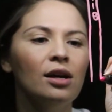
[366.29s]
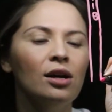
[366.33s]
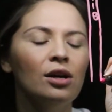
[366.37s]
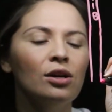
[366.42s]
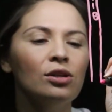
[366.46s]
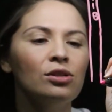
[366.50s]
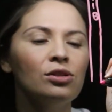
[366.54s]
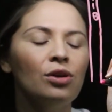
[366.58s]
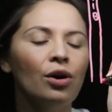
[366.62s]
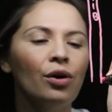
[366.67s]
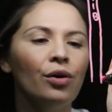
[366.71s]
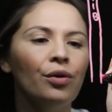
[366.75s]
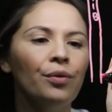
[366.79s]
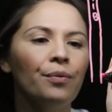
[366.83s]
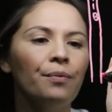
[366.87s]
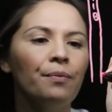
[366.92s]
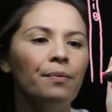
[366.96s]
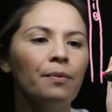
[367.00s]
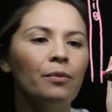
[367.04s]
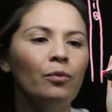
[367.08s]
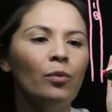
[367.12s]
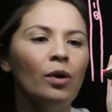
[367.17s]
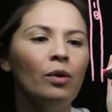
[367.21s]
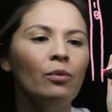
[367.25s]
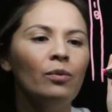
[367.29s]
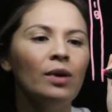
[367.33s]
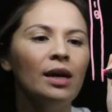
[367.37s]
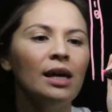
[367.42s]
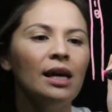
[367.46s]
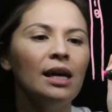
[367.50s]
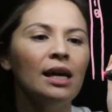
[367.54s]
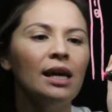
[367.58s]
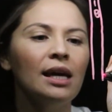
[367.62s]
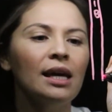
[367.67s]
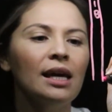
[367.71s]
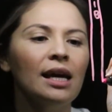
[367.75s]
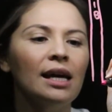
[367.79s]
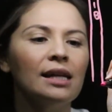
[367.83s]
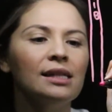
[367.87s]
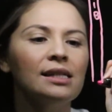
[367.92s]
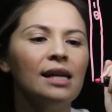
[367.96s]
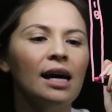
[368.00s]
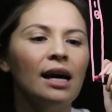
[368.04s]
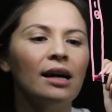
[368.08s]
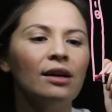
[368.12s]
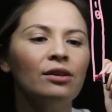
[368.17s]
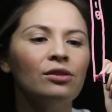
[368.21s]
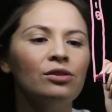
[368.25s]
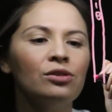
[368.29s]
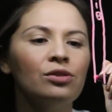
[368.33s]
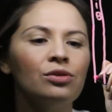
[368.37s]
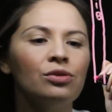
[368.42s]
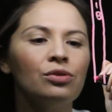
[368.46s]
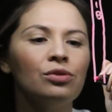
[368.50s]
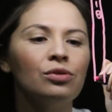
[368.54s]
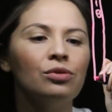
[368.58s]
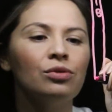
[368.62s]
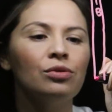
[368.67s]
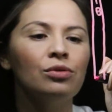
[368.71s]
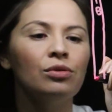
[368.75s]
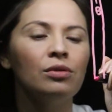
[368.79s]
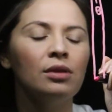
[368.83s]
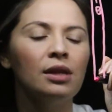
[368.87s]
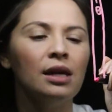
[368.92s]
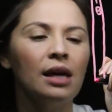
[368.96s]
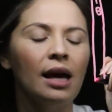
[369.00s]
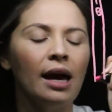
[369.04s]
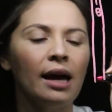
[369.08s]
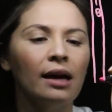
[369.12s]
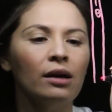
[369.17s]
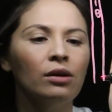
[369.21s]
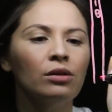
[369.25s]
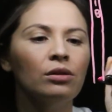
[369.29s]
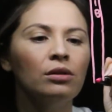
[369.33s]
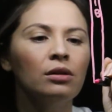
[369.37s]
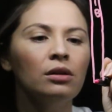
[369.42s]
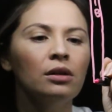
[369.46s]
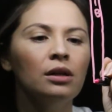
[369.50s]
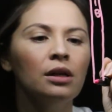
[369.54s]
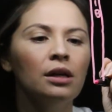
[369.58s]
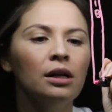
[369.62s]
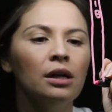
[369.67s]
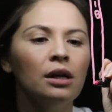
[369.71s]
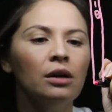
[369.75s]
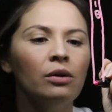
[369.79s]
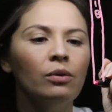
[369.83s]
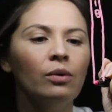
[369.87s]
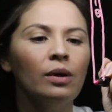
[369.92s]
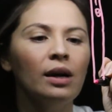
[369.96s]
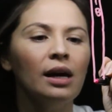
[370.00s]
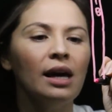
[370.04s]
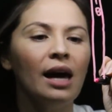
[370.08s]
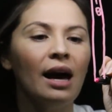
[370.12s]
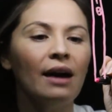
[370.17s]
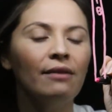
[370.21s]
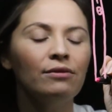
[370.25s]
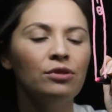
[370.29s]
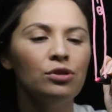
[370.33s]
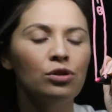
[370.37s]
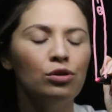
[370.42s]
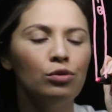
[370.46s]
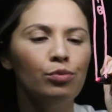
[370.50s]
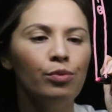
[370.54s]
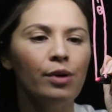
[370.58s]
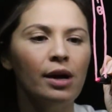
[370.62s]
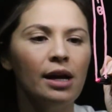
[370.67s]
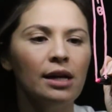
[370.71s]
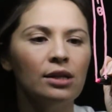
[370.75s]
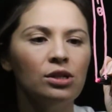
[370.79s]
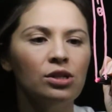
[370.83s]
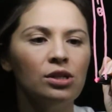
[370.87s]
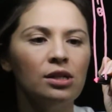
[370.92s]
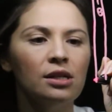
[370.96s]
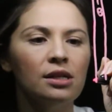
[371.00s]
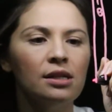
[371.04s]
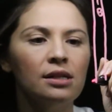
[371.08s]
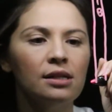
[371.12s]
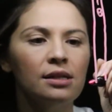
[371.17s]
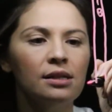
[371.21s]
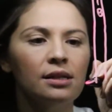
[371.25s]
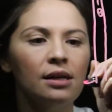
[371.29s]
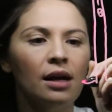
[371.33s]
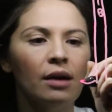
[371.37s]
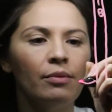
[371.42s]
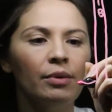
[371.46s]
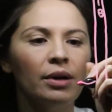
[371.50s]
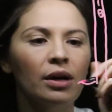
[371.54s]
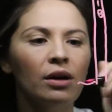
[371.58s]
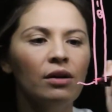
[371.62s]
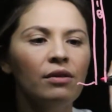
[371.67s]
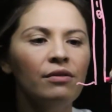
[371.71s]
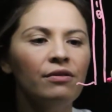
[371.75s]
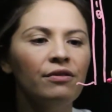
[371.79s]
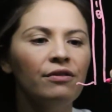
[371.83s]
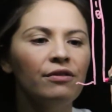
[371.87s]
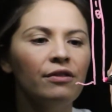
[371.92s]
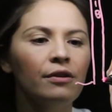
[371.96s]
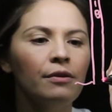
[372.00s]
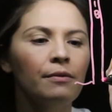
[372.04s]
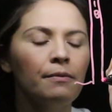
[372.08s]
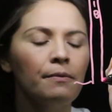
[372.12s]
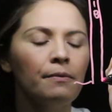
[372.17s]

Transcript: So when we get down to the ankle, we have two branches coming off,